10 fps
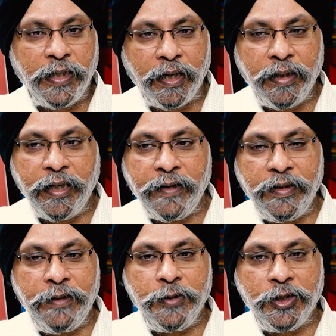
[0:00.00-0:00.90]
hardly have
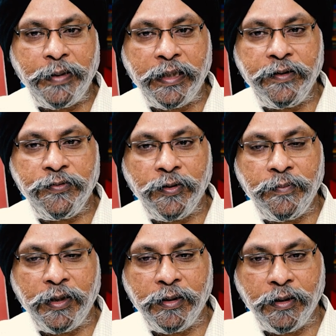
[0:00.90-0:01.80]
any perspectives
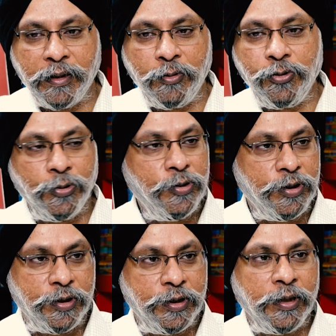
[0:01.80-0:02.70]
from our ground
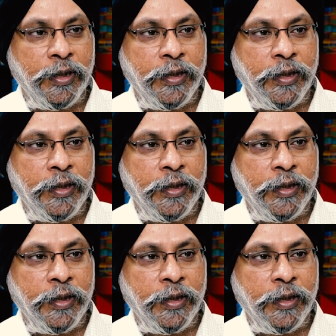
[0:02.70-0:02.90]
soldiers.